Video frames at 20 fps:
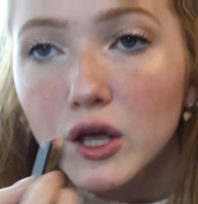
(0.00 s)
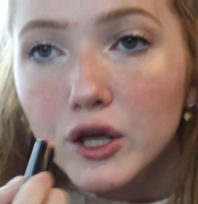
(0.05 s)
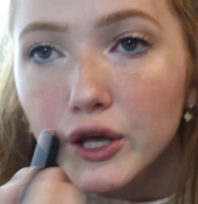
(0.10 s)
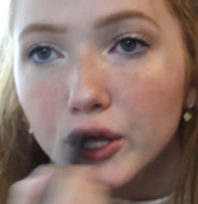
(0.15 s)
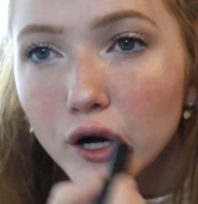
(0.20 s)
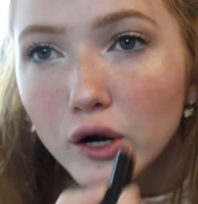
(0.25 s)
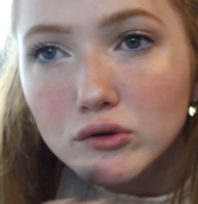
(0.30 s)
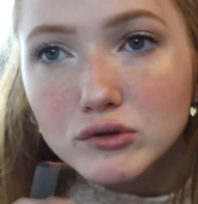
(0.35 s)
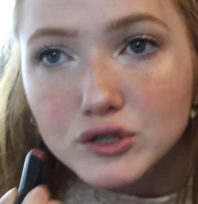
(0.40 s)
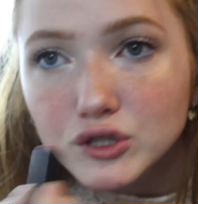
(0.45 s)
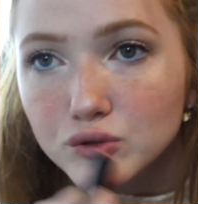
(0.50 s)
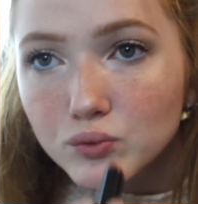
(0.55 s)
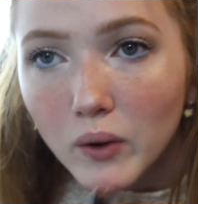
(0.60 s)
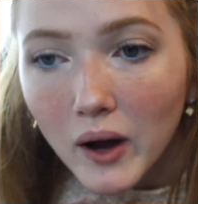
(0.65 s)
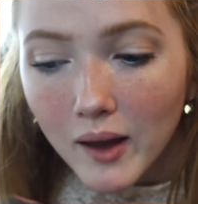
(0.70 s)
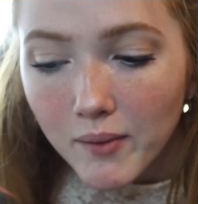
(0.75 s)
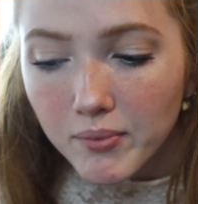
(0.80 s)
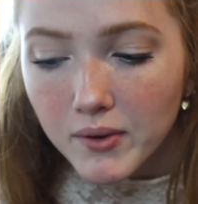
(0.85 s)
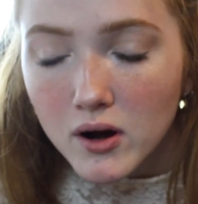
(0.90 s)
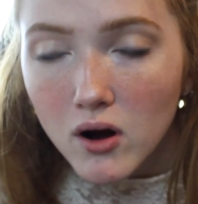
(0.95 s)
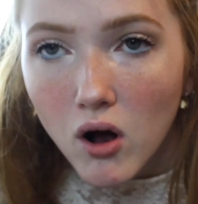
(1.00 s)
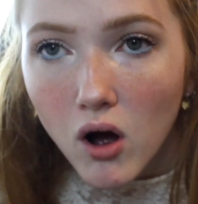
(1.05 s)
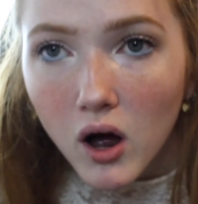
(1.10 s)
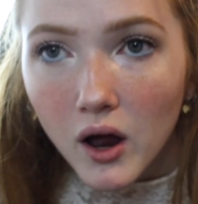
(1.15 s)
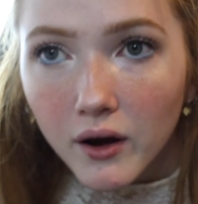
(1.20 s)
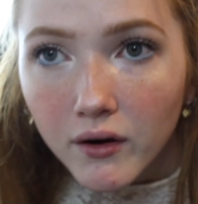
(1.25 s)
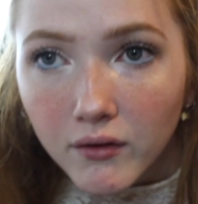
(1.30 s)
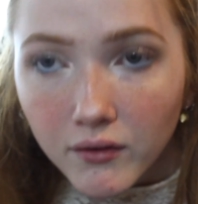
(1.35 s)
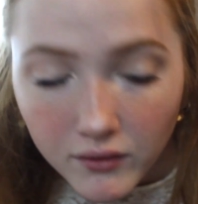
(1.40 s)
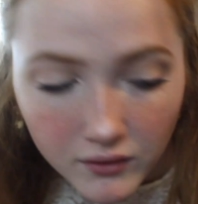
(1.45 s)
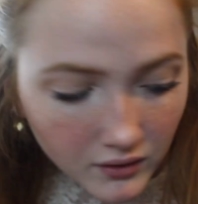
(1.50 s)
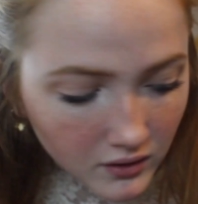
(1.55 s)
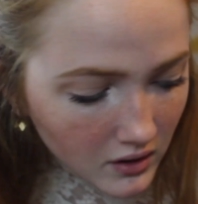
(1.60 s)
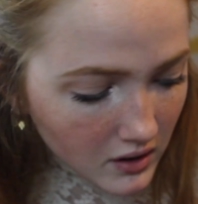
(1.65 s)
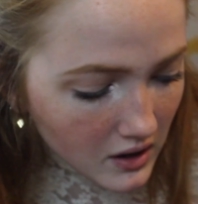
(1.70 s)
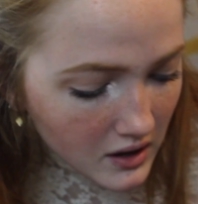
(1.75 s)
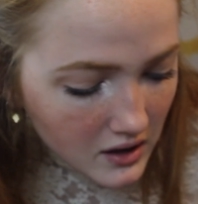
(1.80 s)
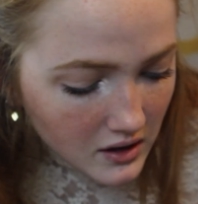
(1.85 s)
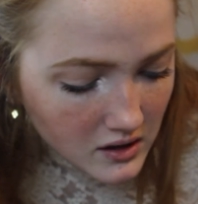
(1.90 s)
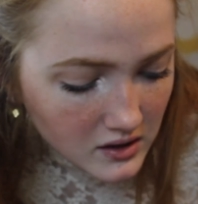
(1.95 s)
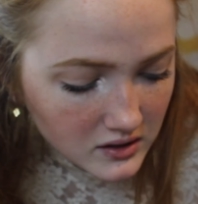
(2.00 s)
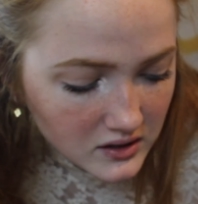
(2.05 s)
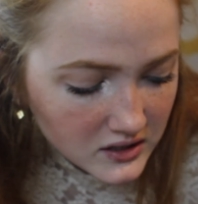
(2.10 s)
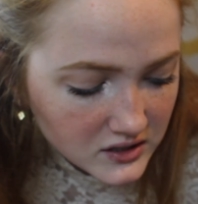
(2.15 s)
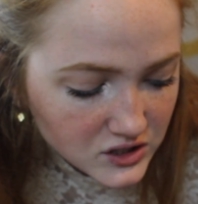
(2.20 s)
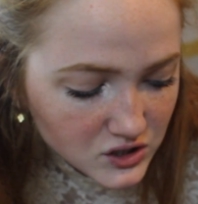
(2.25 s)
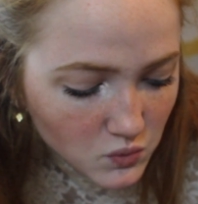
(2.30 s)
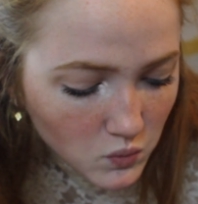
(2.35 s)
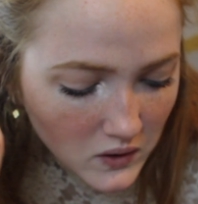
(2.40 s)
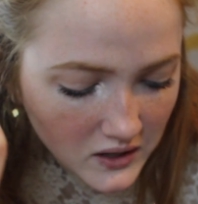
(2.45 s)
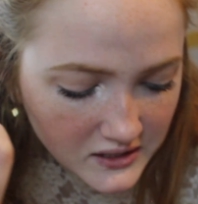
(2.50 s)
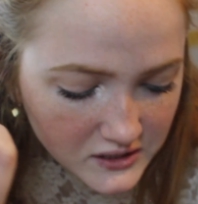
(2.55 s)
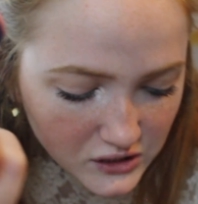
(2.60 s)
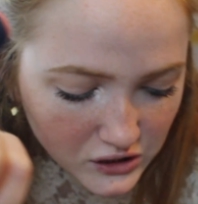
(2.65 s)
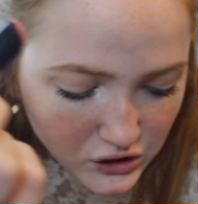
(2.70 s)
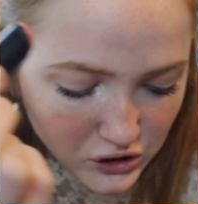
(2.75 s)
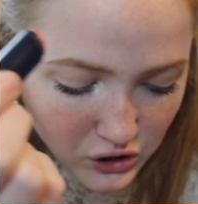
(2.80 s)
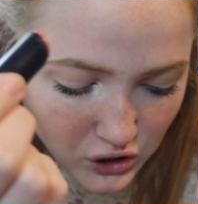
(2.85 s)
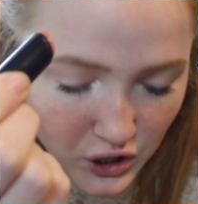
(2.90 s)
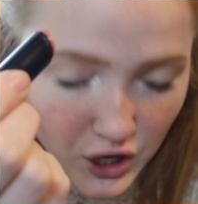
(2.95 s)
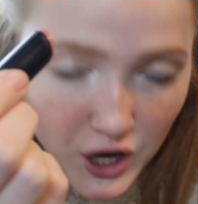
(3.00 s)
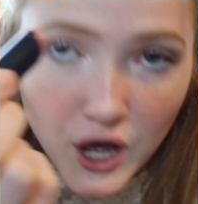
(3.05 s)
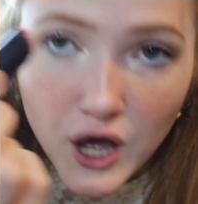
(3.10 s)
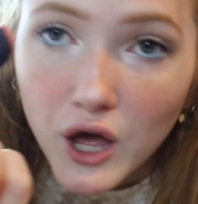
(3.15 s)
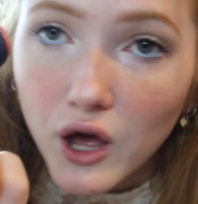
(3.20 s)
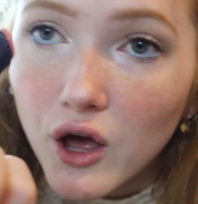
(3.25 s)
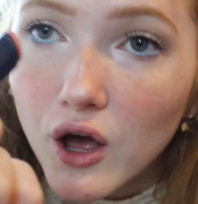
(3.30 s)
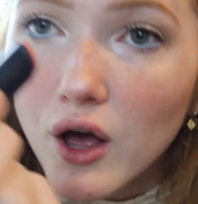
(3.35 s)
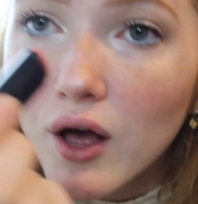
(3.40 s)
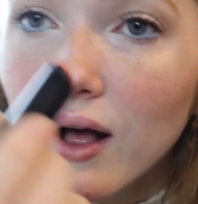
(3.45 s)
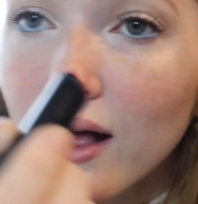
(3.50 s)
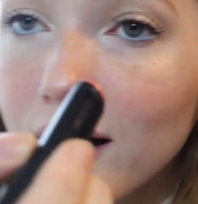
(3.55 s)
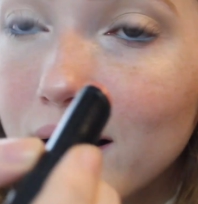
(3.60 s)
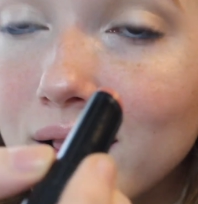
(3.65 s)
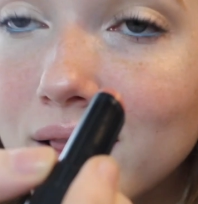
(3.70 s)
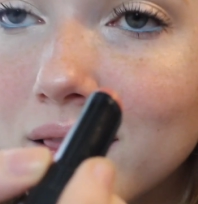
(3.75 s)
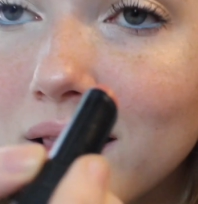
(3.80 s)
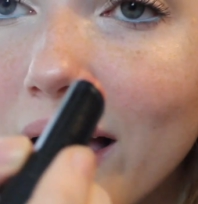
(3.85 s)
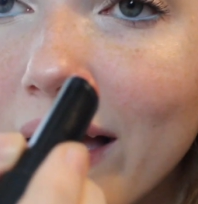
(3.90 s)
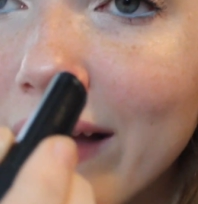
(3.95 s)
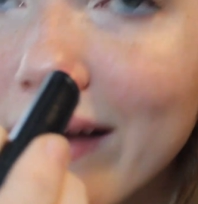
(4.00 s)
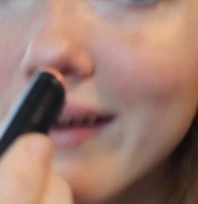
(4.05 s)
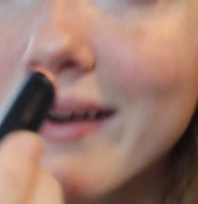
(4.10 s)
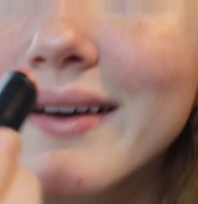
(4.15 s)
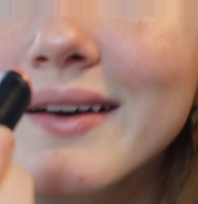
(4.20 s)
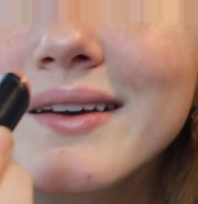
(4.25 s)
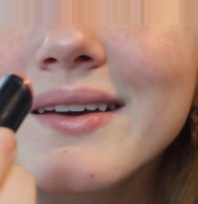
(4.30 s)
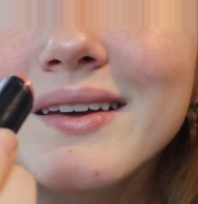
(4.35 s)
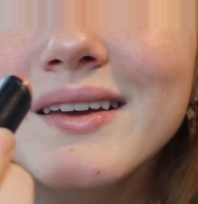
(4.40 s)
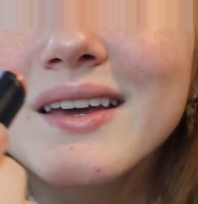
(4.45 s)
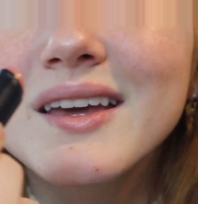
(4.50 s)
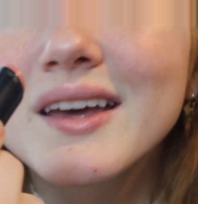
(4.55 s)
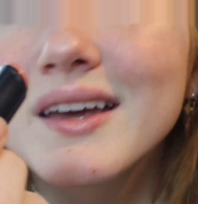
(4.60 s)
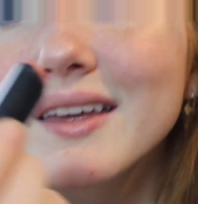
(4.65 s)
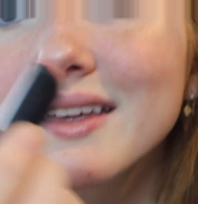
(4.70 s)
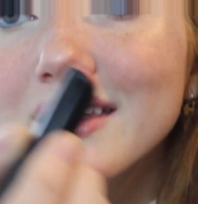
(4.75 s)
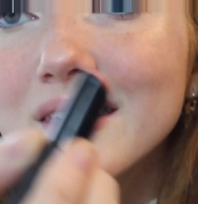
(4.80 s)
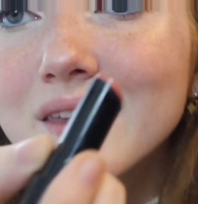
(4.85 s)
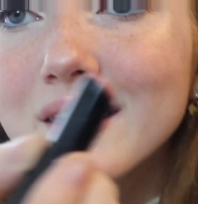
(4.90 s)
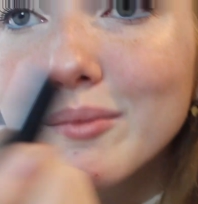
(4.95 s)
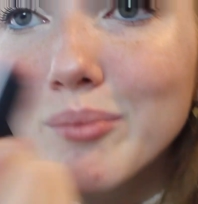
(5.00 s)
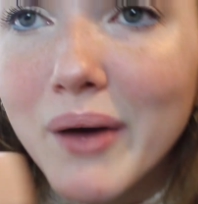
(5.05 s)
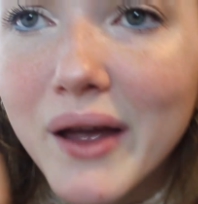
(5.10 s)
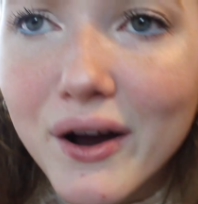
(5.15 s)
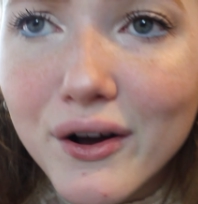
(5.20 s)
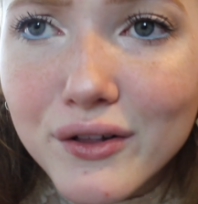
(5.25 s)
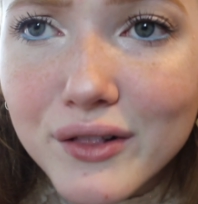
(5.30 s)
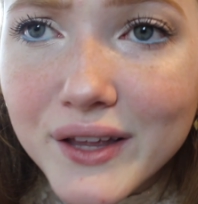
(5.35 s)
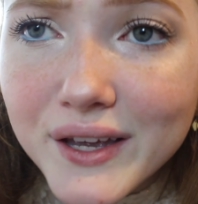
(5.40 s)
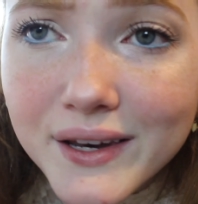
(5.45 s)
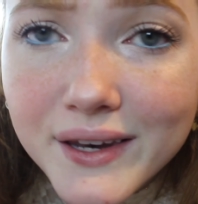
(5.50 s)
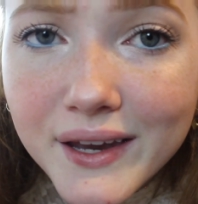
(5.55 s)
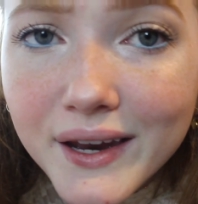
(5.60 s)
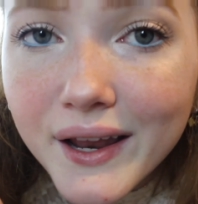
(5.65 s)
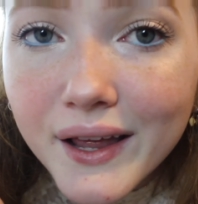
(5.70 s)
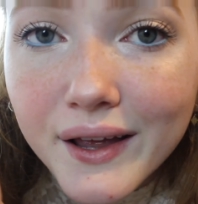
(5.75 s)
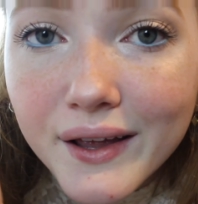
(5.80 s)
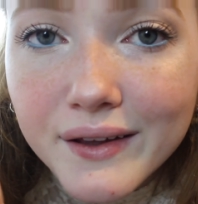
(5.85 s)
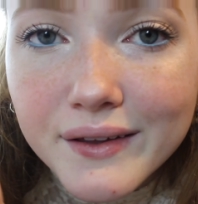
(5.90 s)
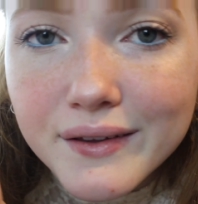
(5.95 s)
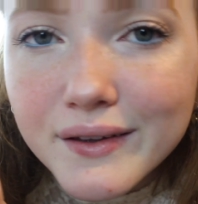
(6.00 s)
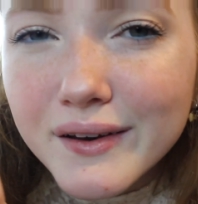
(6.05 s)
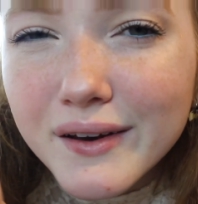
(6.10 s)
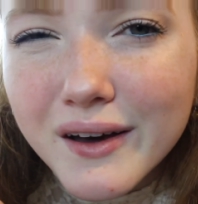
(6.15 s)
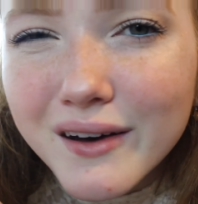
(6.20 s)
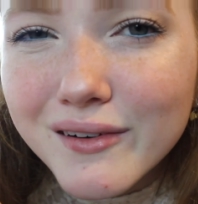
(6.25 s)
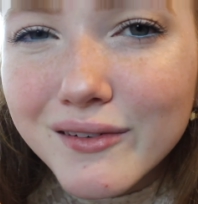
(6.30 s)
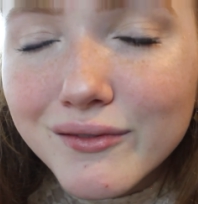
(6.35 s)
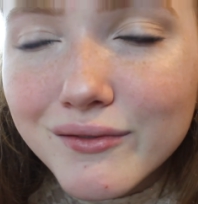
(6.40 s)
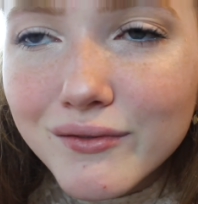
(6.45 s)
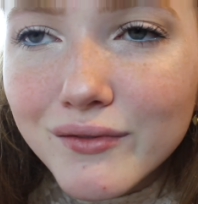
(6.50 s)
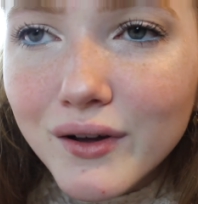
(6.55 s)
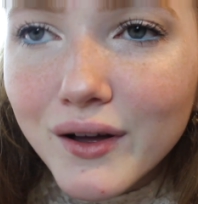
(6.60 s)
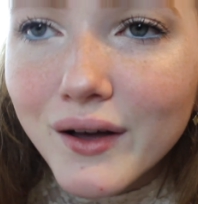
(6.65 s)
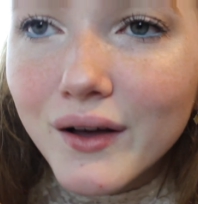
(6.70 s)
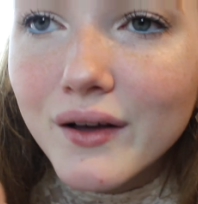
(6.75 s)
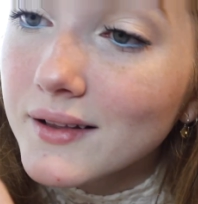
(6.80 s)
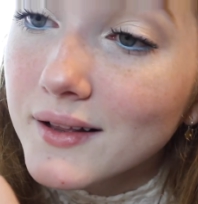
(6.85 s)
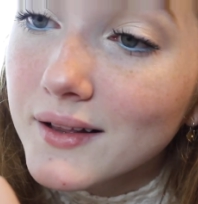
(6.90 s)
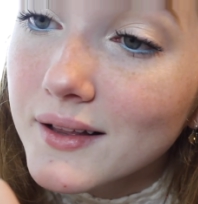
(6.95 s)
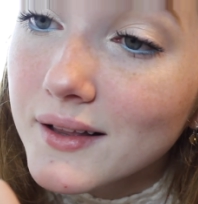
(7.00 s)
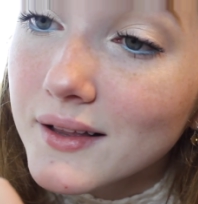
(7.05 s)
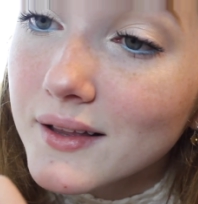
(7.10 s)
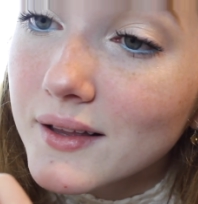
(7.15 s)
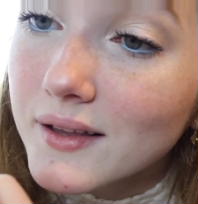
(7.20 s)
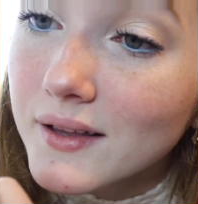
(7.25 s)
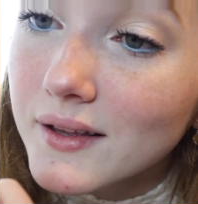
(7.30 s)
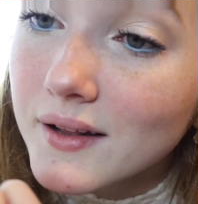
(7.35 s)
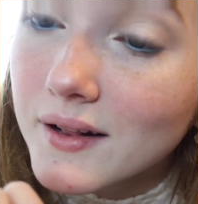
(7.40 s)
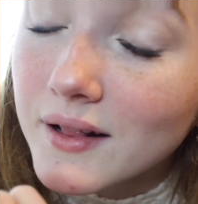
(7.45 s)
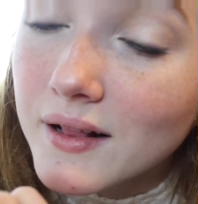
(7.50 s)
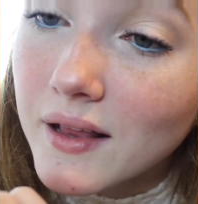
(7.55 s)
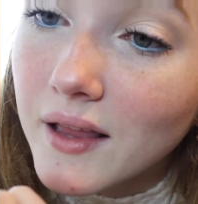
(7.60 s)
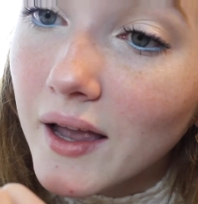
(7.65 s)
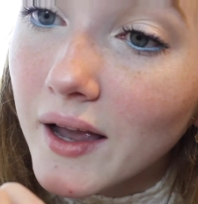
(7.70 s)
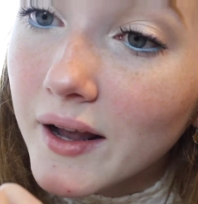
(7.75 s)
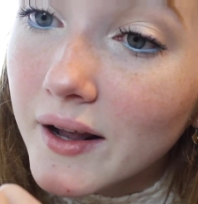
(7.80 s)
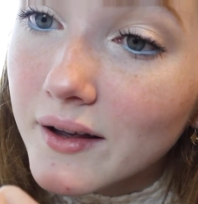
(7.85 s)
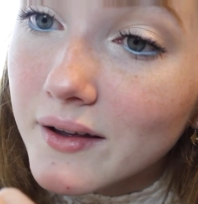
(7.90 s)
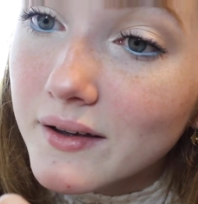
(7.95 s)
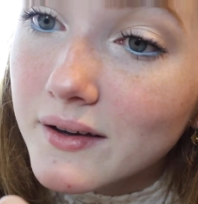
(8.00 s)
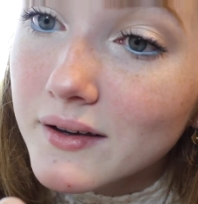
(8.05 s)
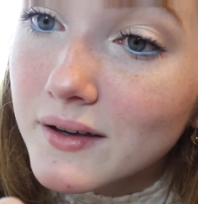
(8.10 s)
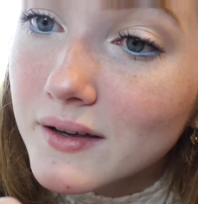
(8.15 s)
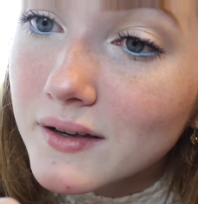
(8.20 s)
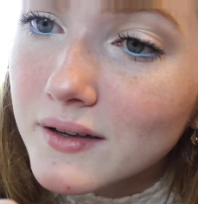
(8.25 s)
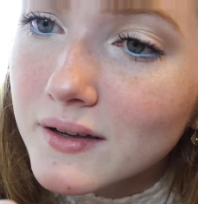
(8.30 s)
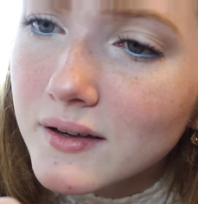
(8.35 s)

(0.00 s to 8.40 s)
you don't swipe it on because you want it to look like you barely did it, you know? Like